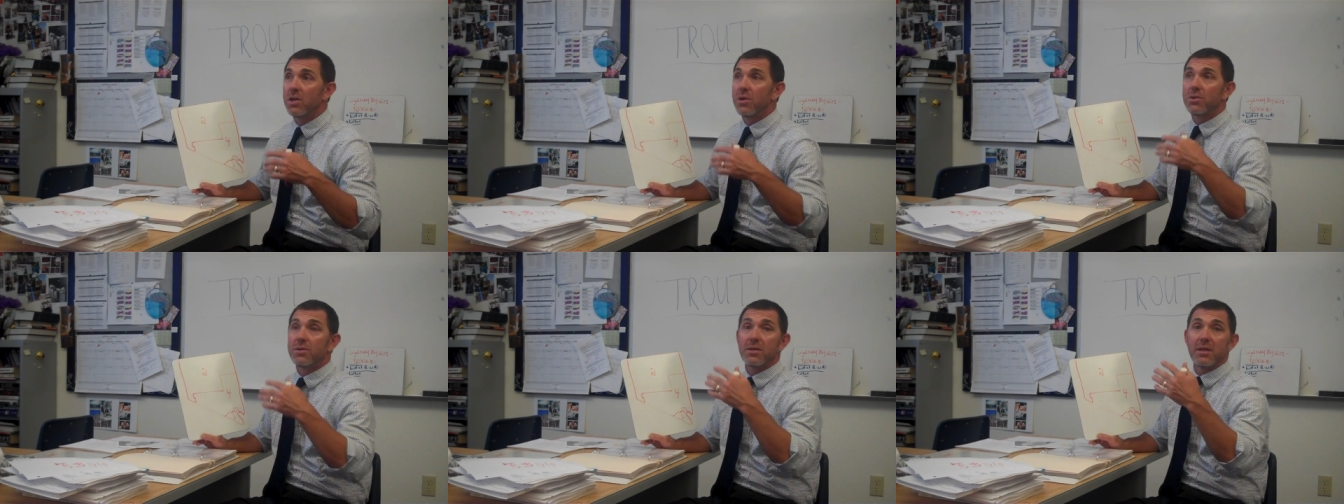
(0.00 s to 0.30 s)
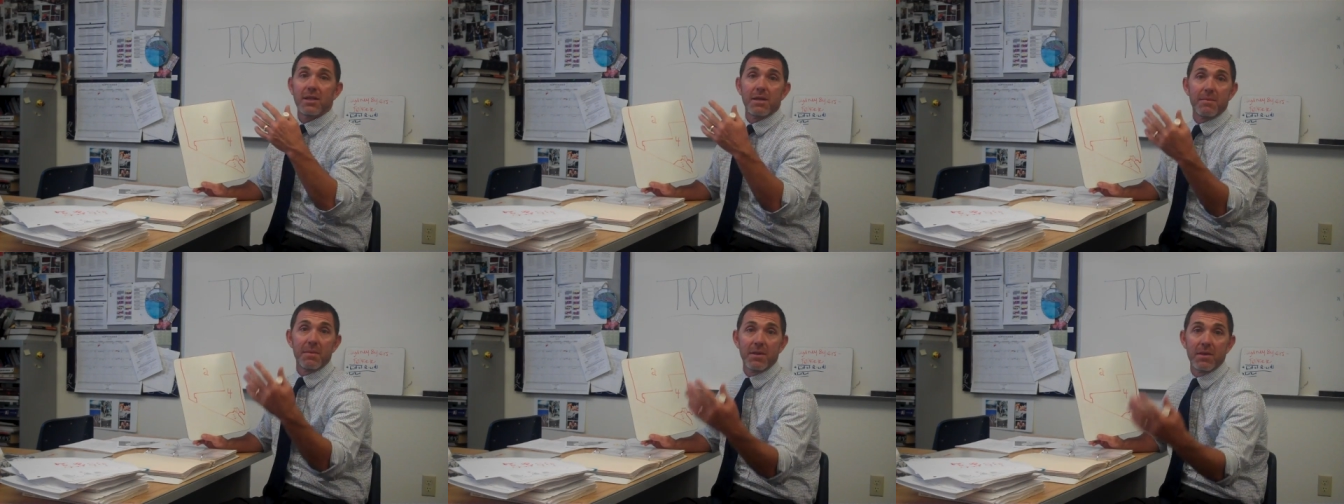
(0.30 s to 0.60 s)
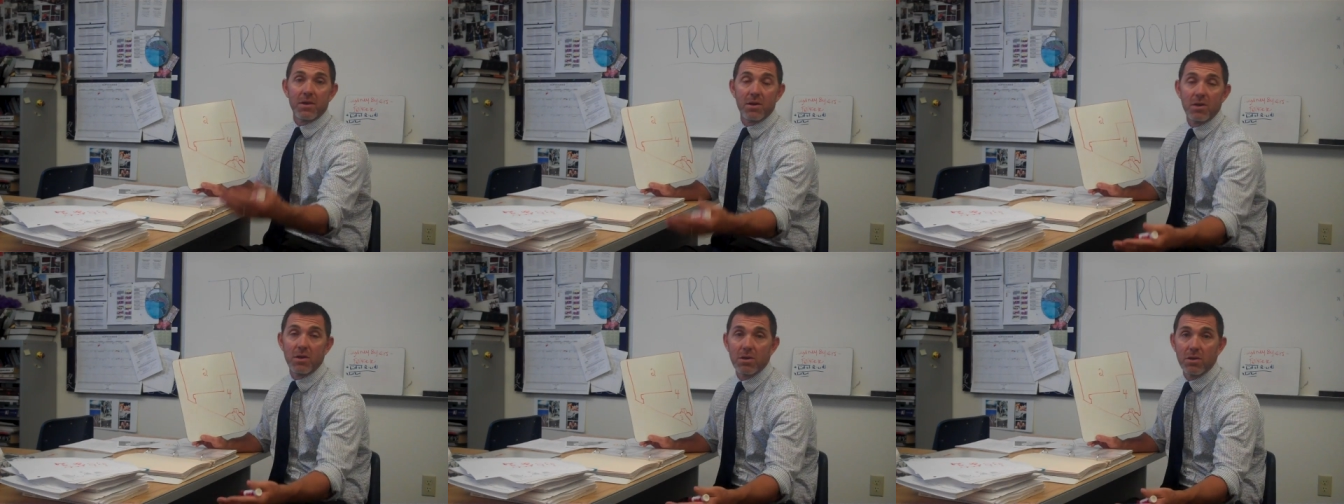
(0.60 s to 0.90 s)
you see them
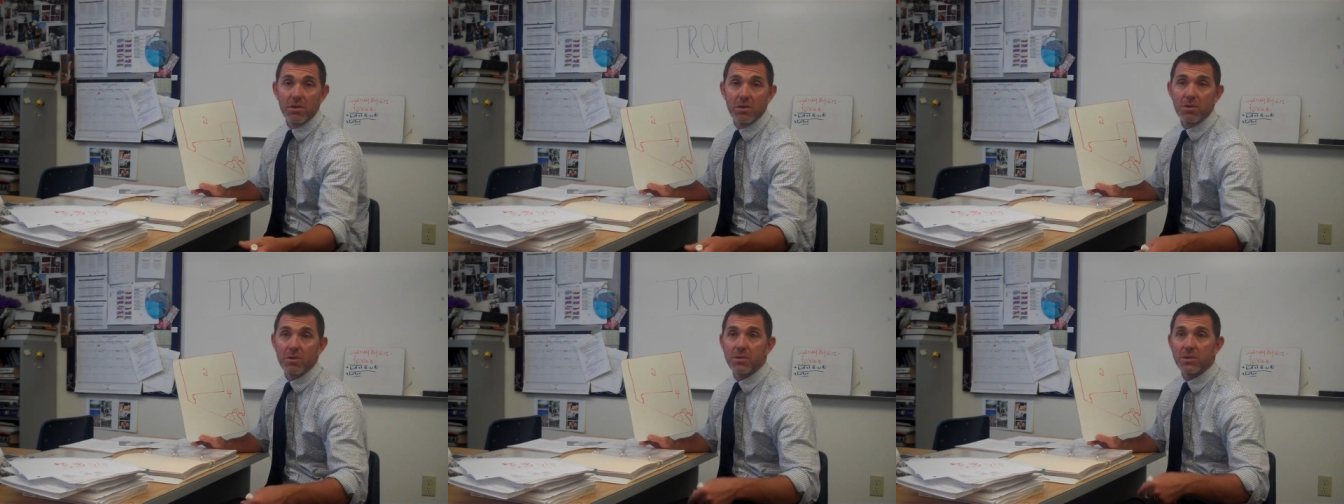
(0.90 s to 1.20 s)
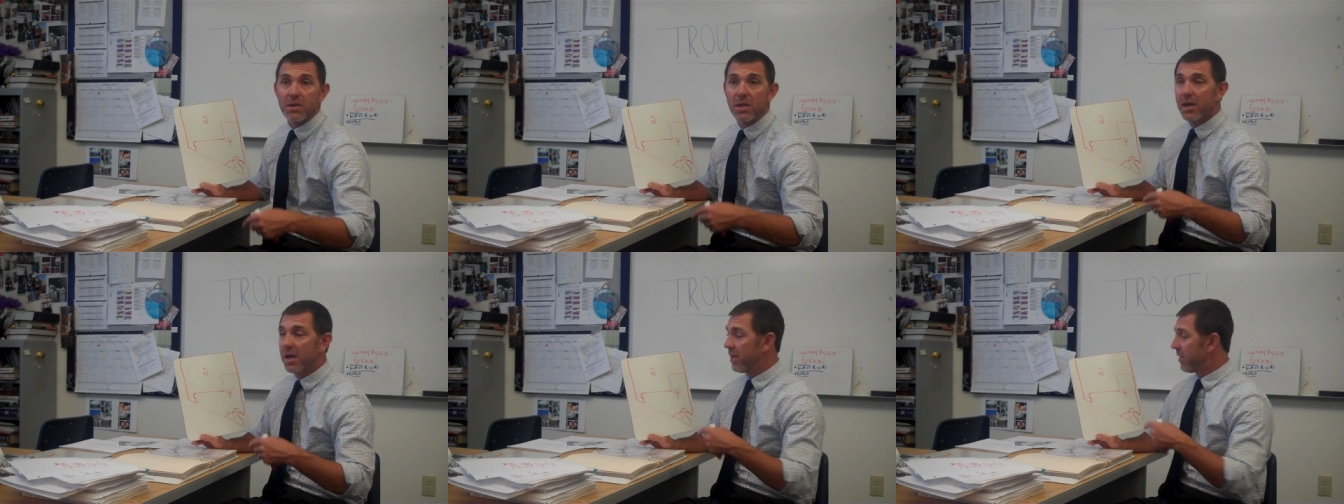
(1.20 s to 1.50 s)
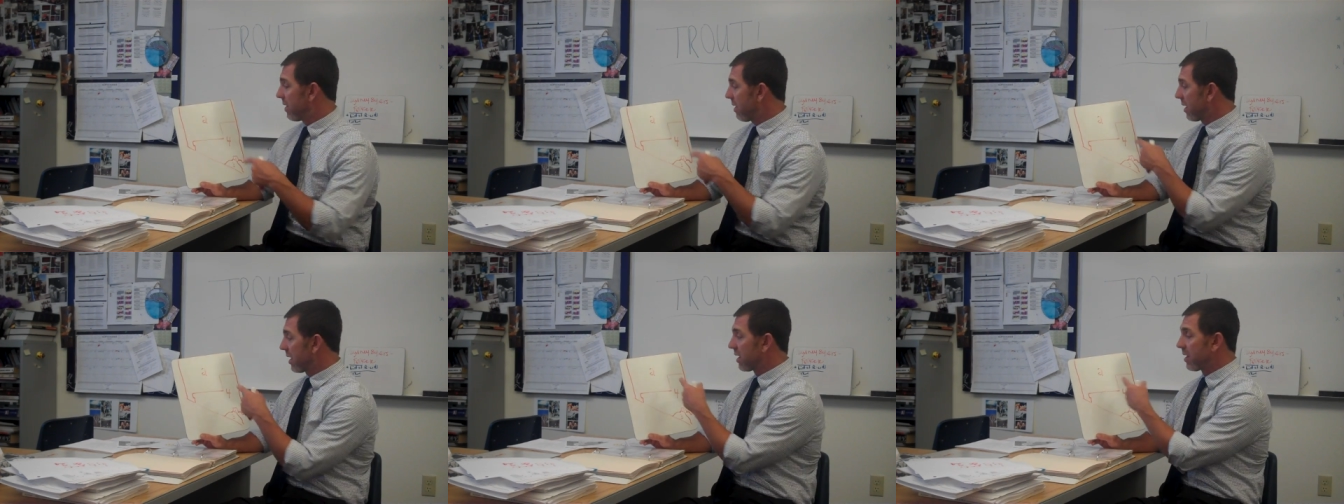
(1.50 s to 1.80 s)
in the news,
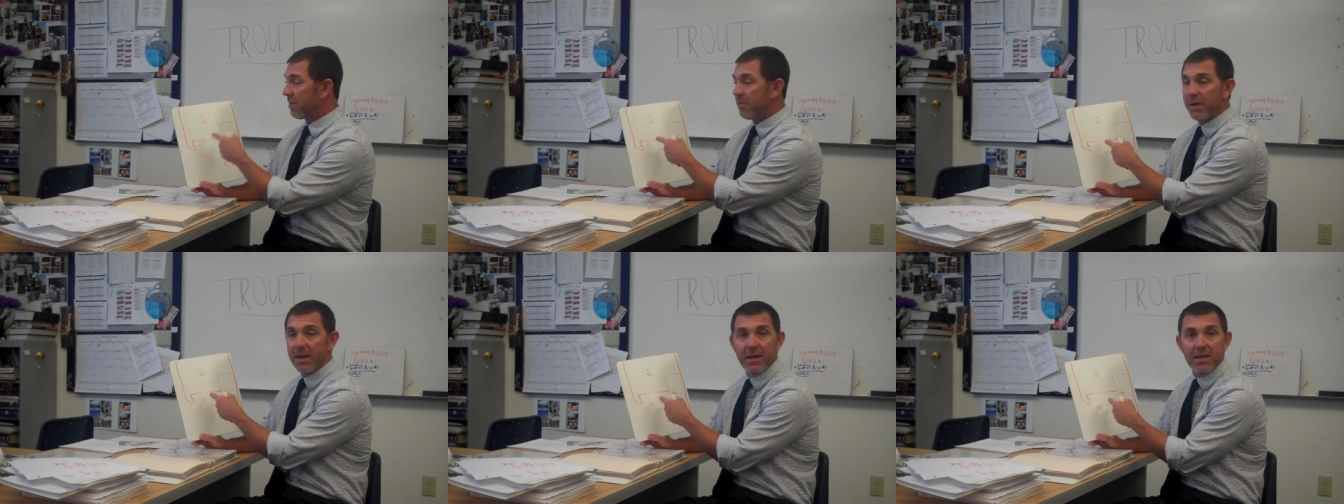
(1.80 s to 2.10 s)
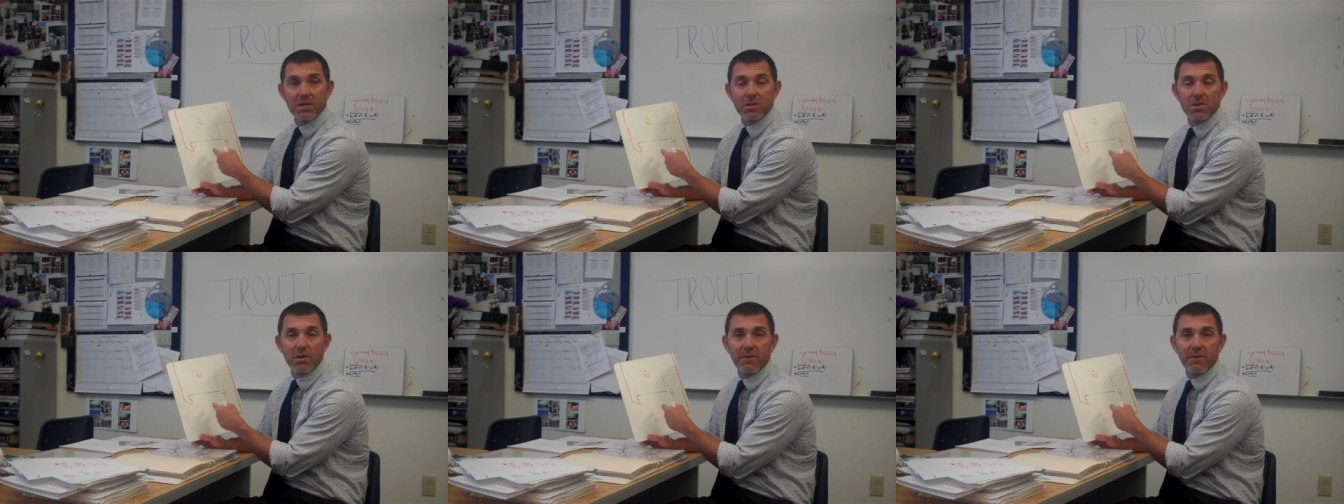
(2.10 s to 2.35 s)
they're on committees